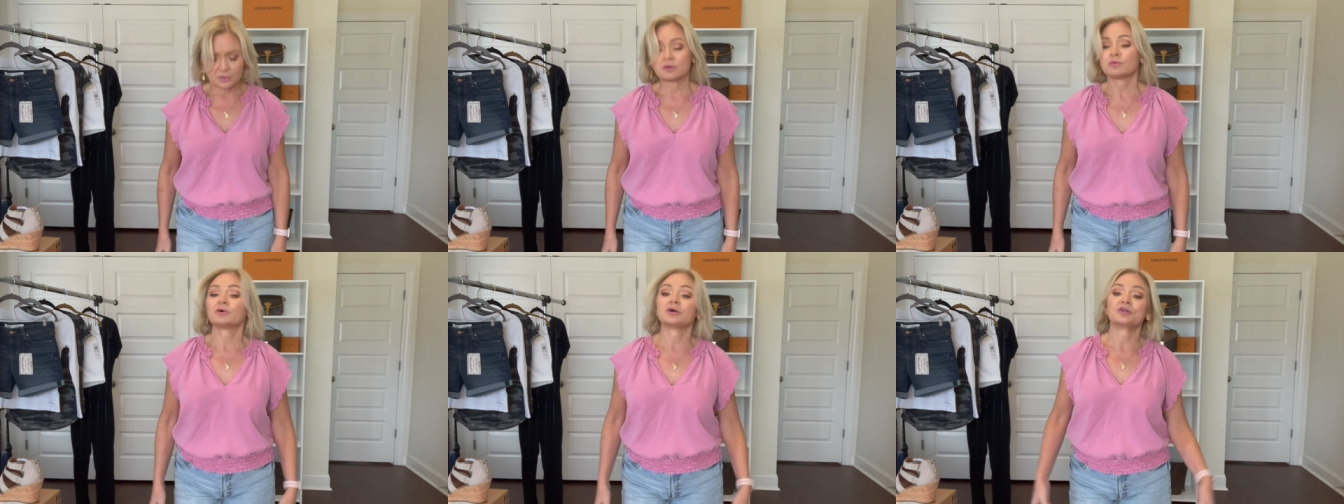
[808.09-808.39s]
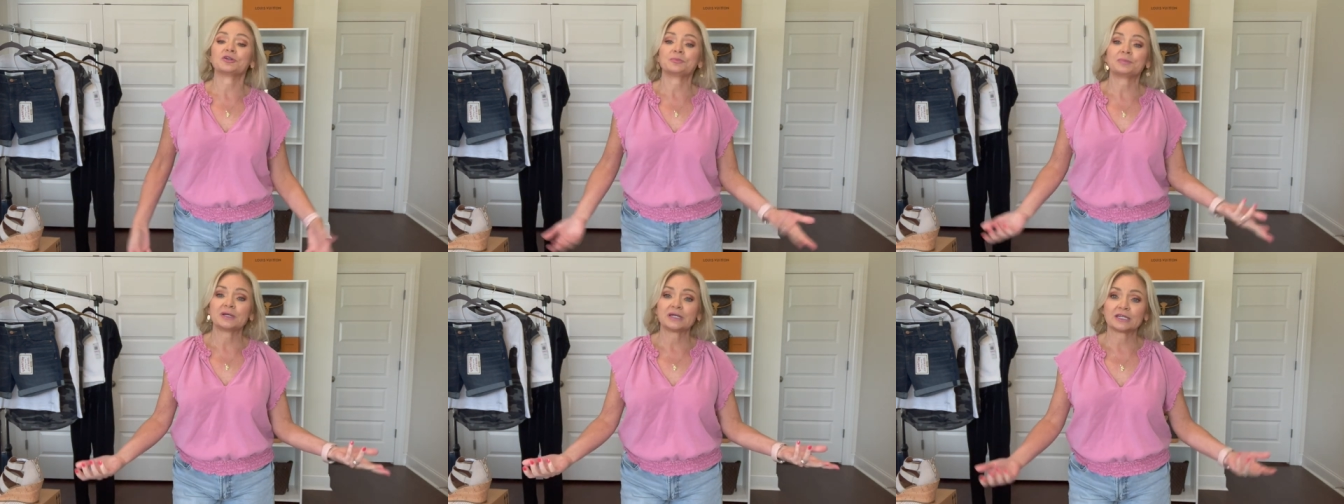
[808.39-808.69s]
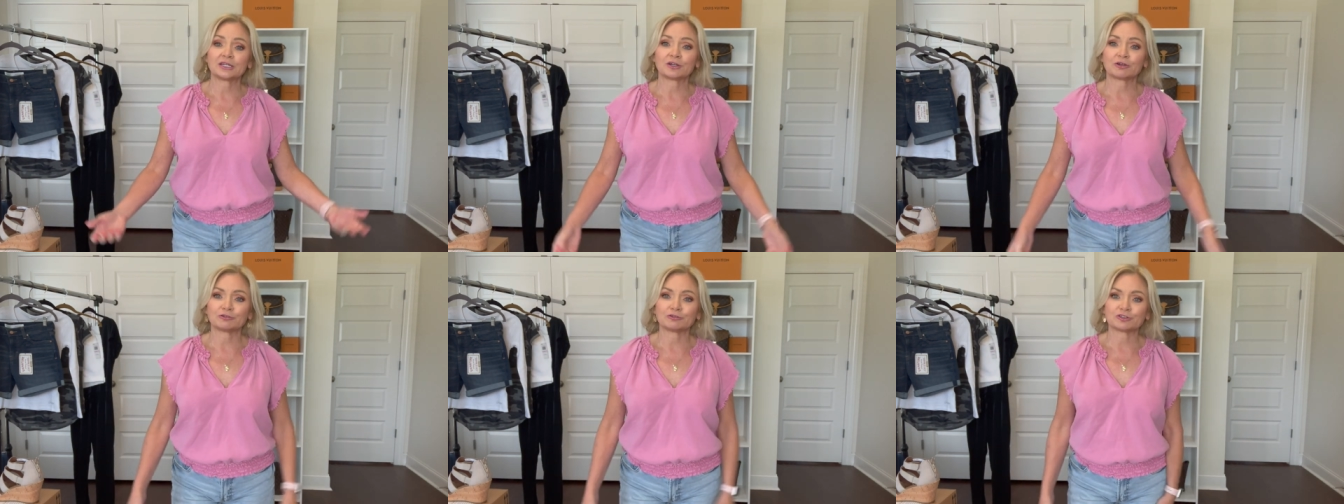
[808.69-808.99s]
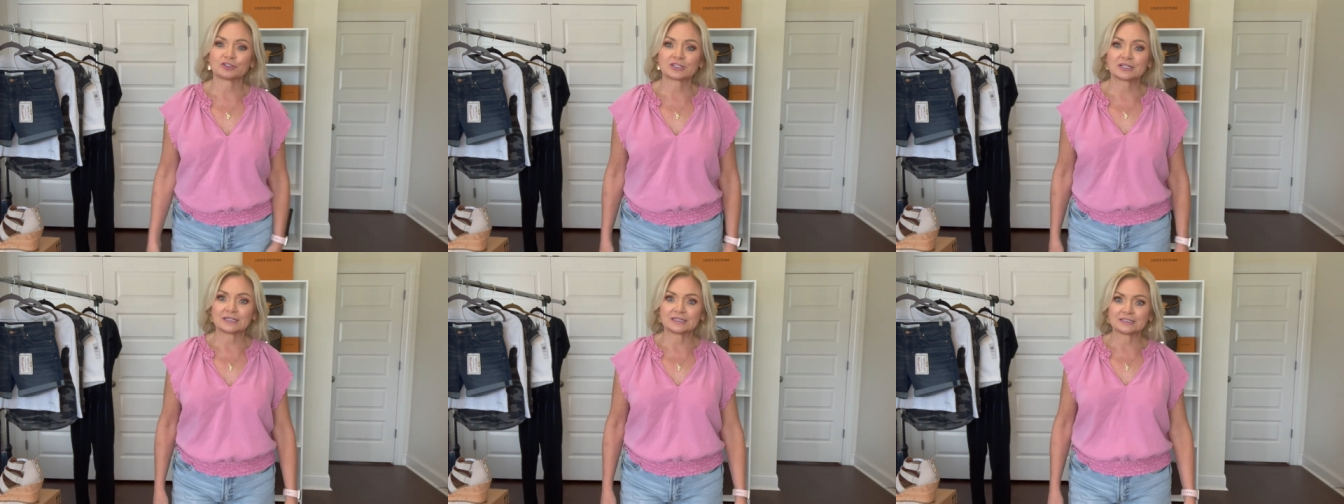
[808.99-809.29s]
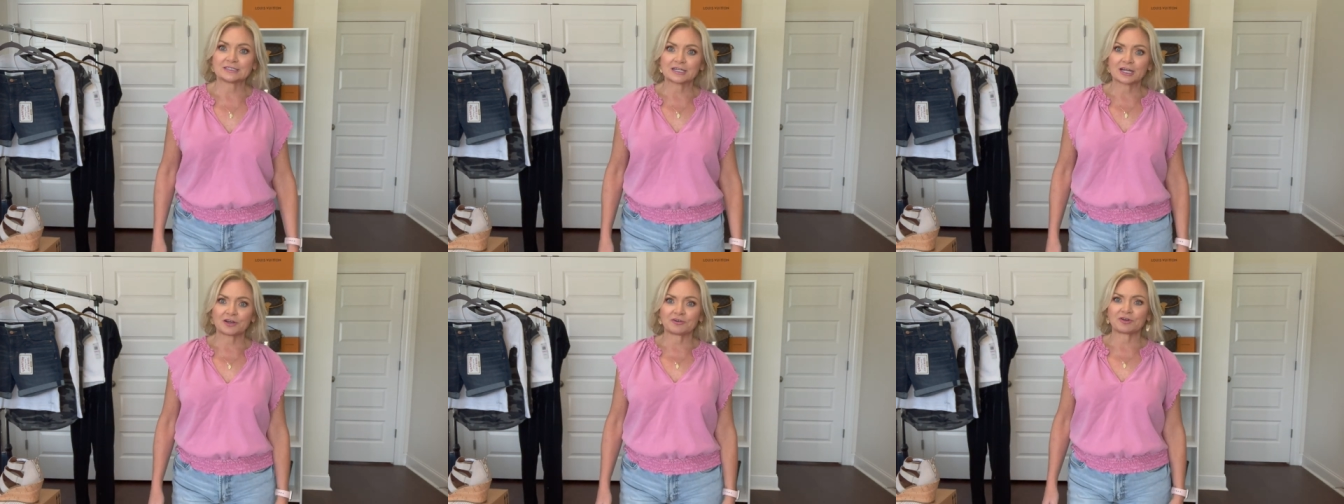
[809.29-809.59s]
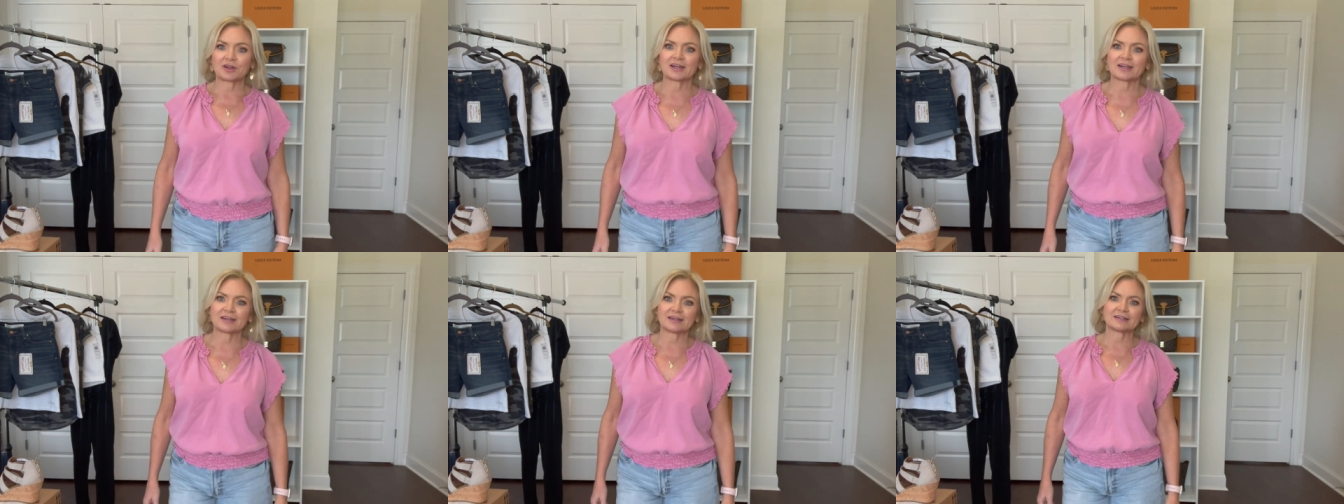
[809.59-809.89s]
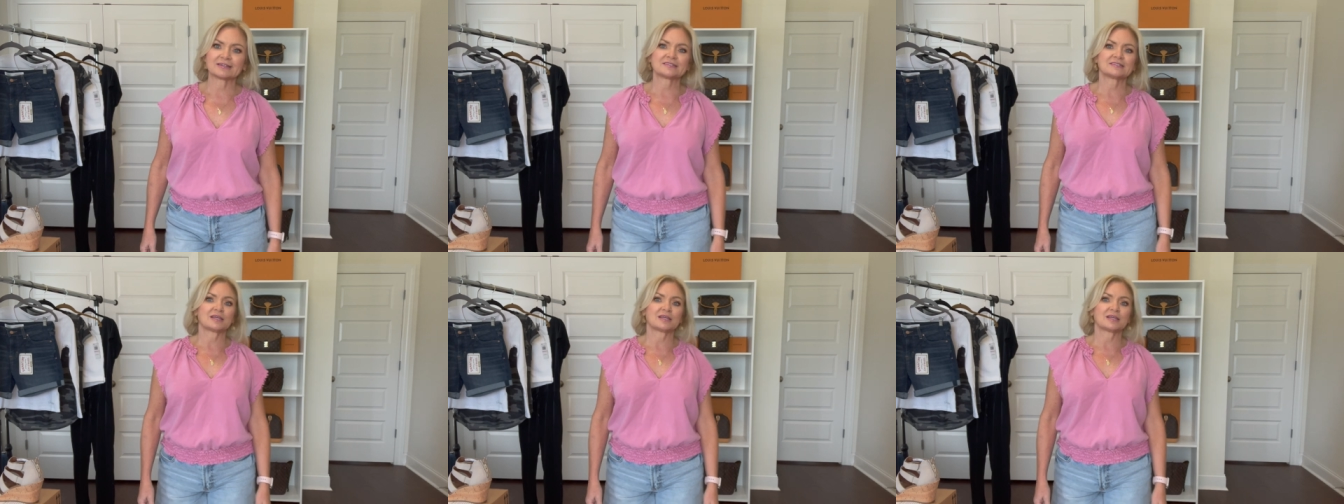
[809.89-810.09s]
well, depending on your skin tone, I guess.